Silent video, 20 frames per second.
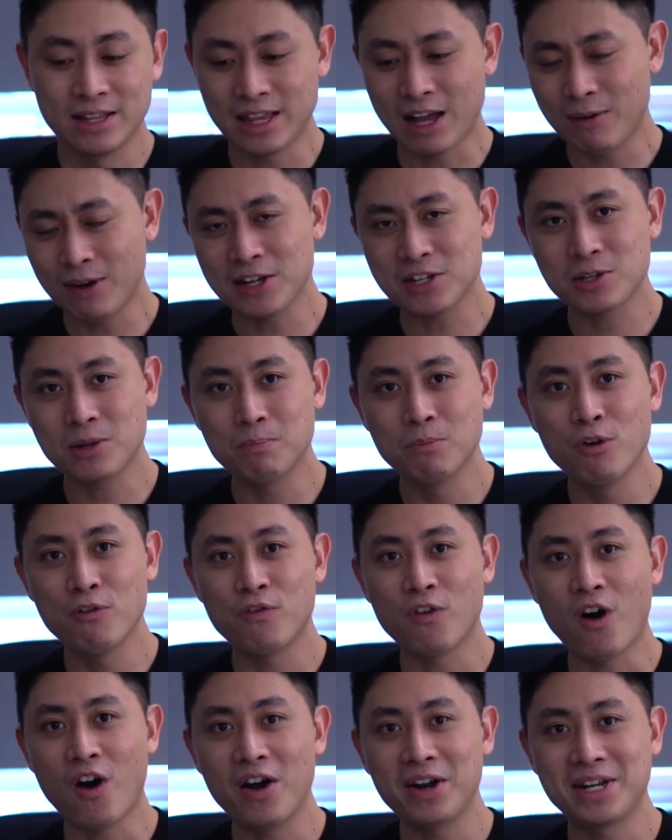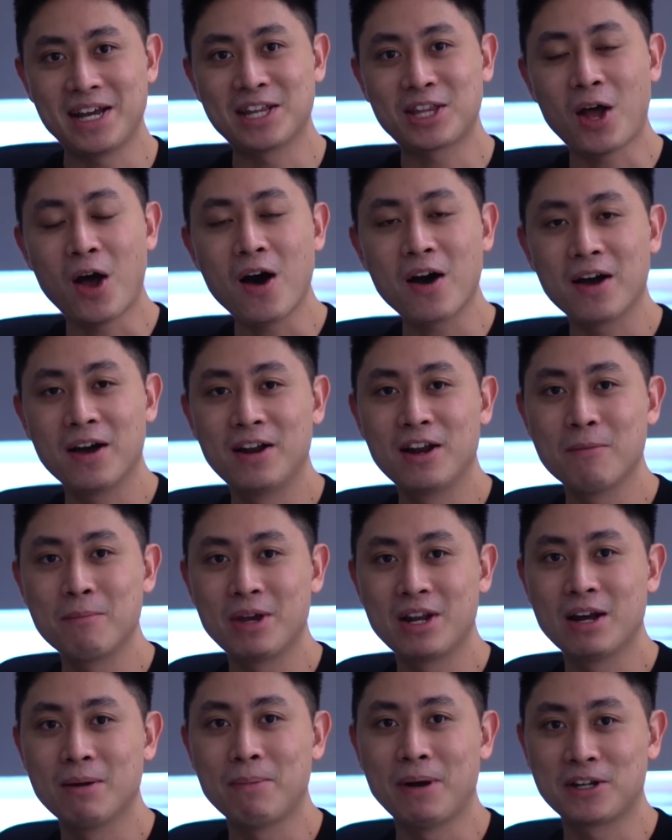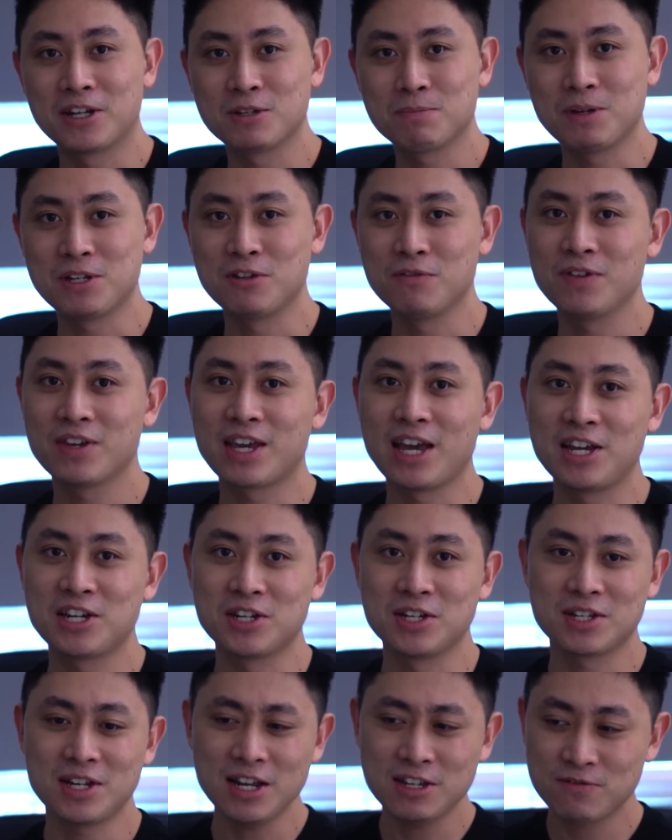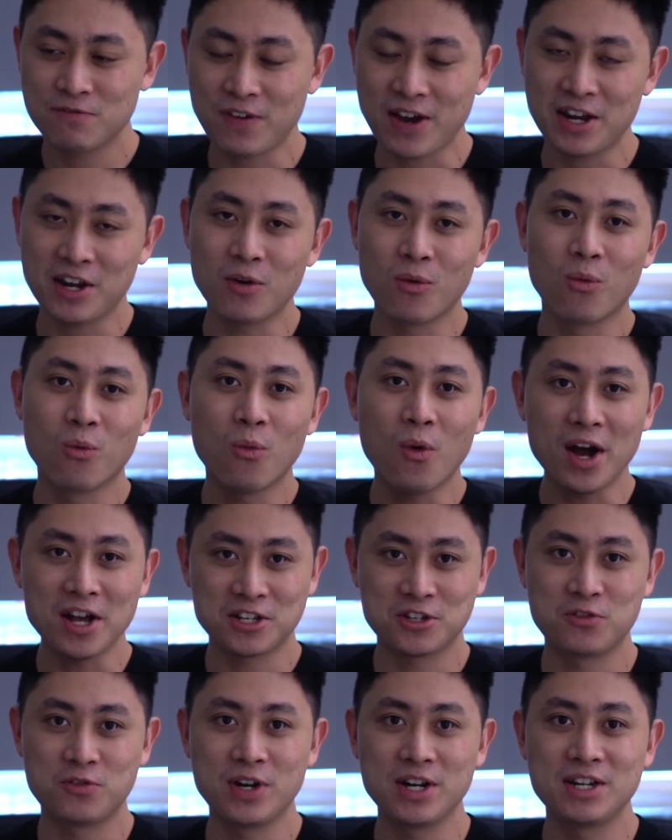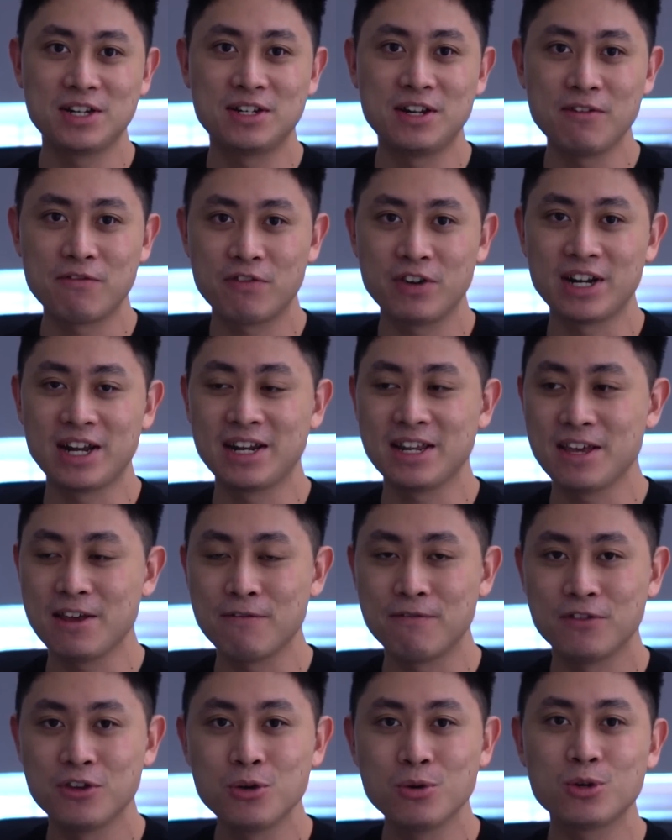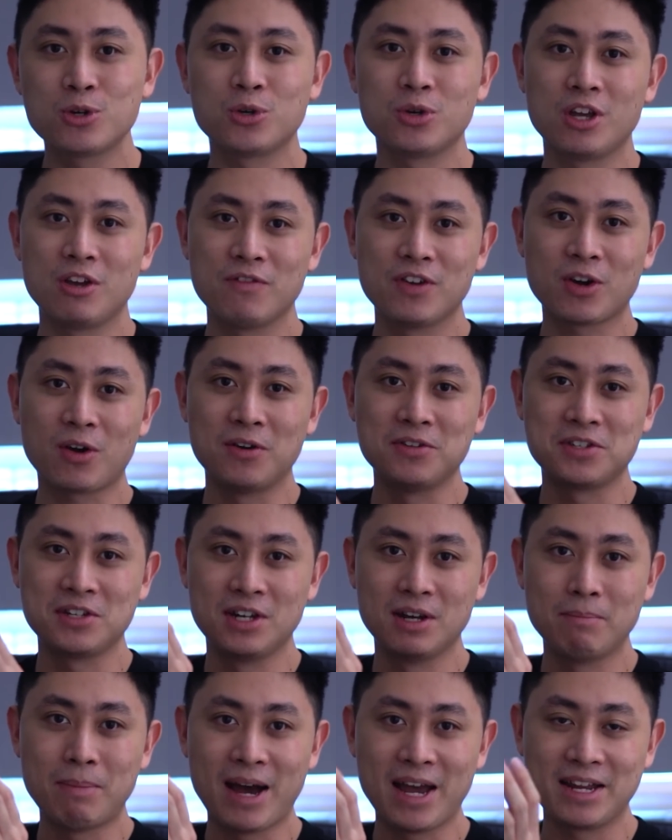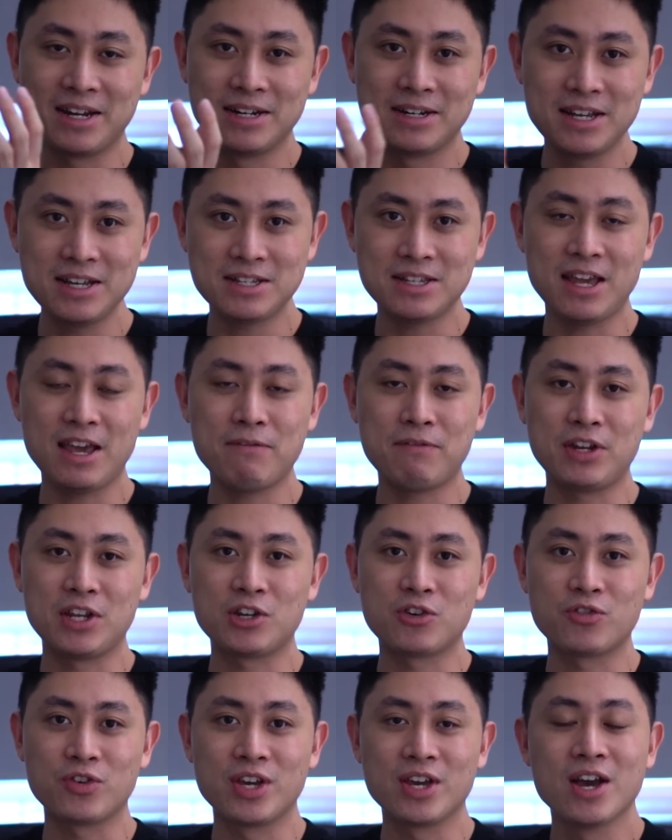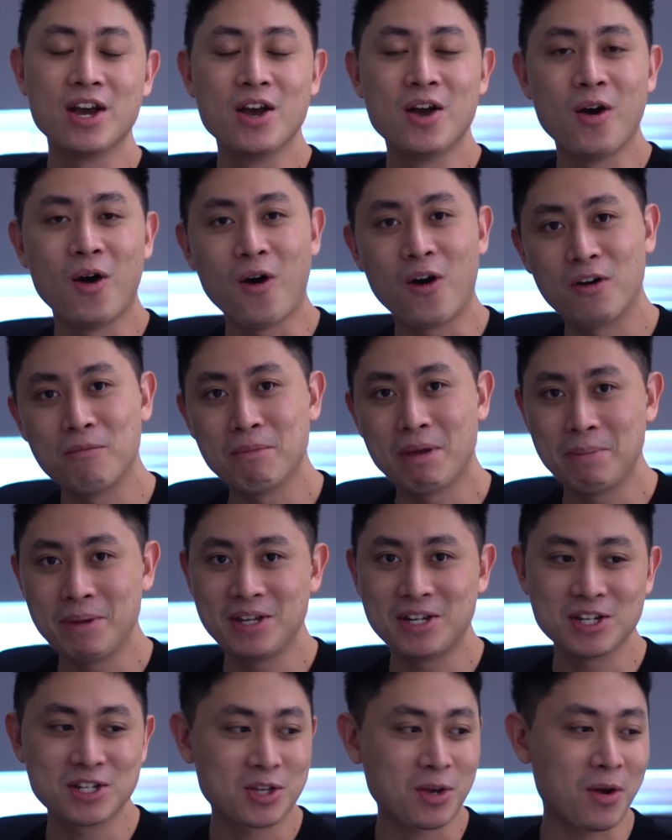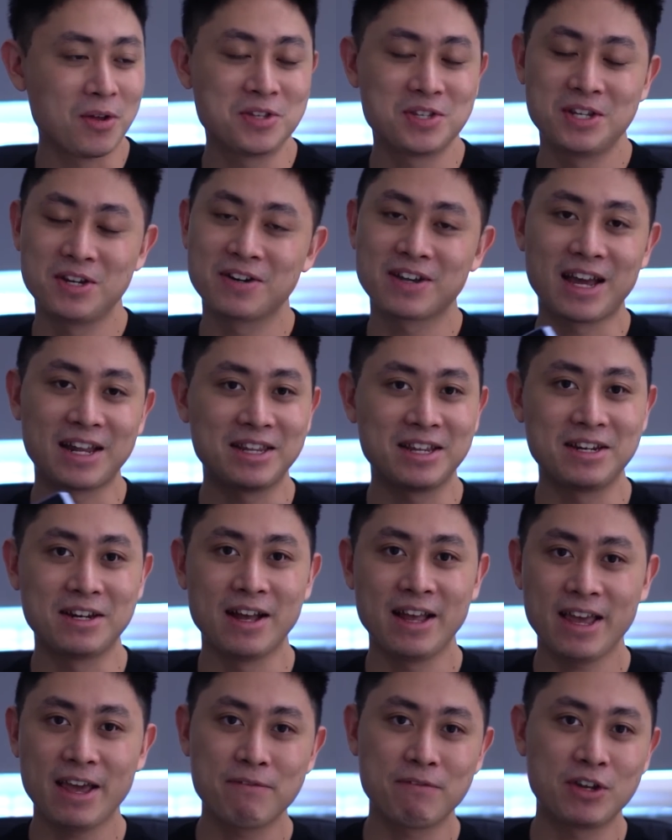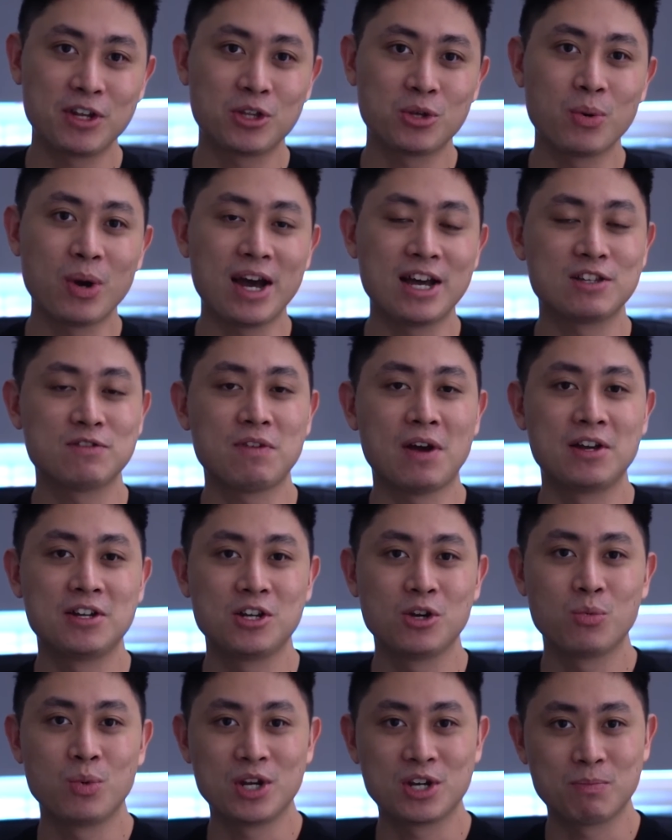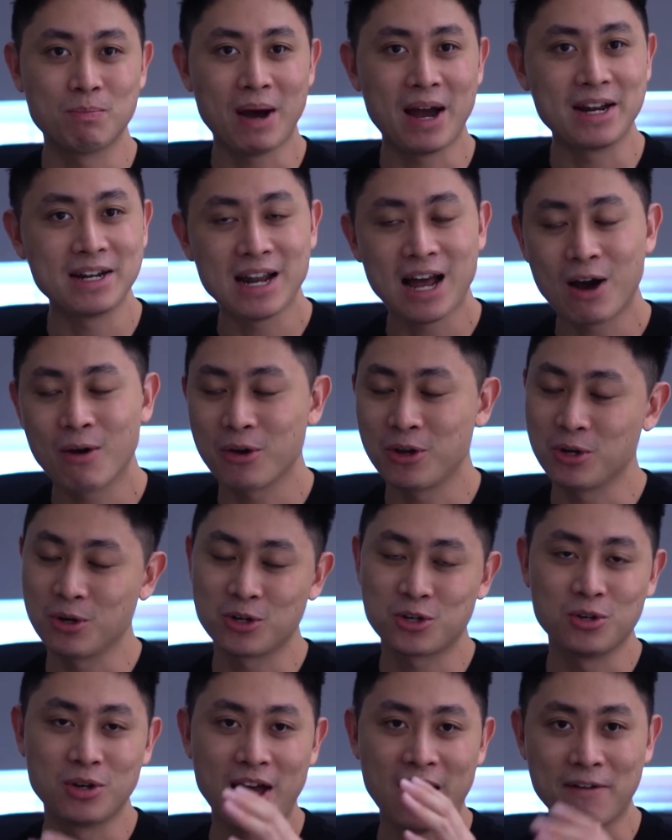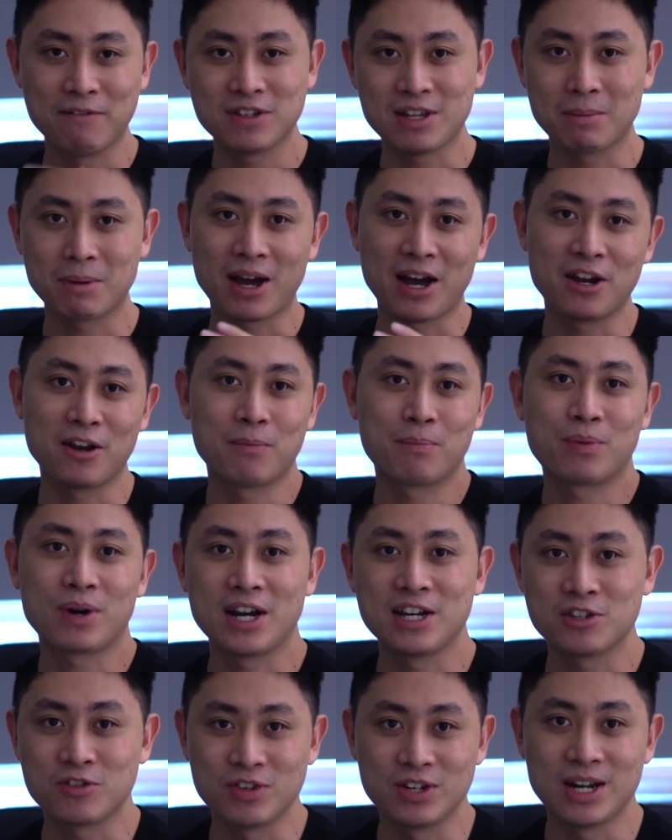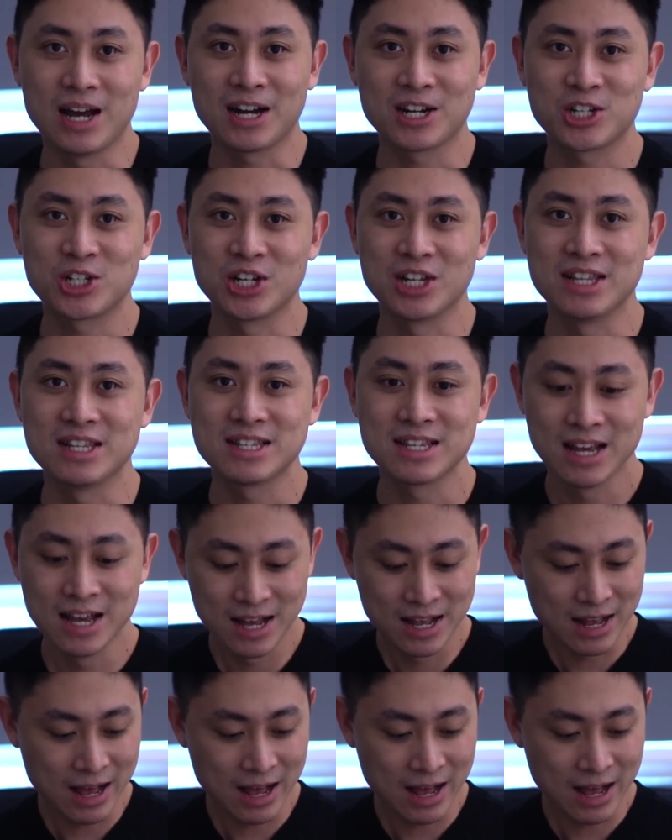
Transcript: Now let's move on and talk a little bit about the specifications. Let's find out what's really different and if you should even consider buying this A53, or maybe just consider getting the A52s 5G, which by now should have some kind of price reductions.